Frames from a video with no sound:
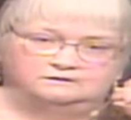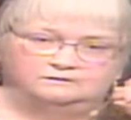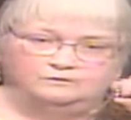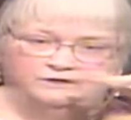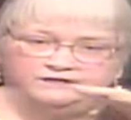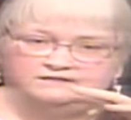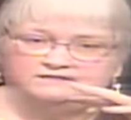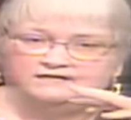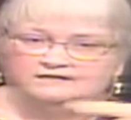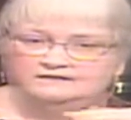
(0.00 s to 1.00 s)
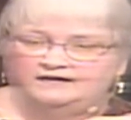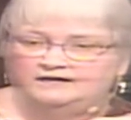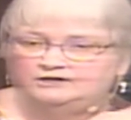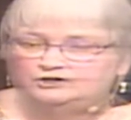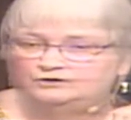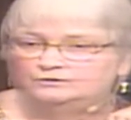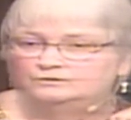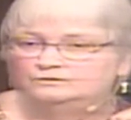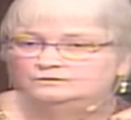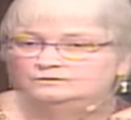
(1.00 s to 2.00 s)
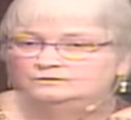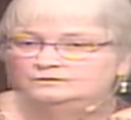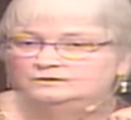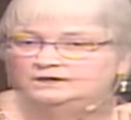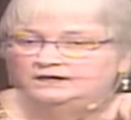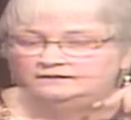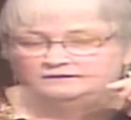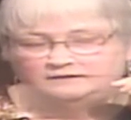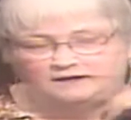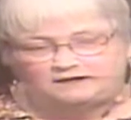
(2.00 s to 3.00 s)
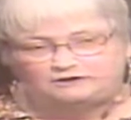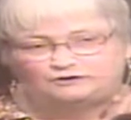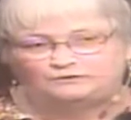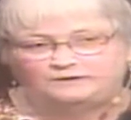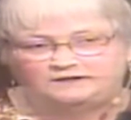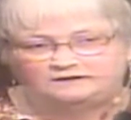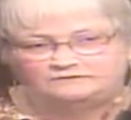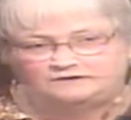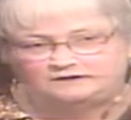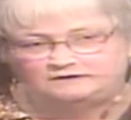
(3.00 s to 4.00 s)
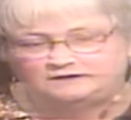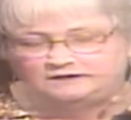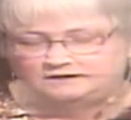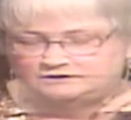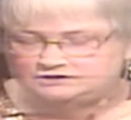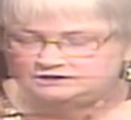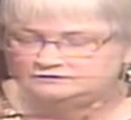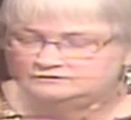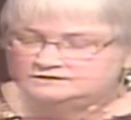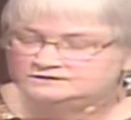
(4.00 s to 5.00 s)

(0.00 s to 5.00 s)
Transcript: wanted to say thank you, and thank you in a very generous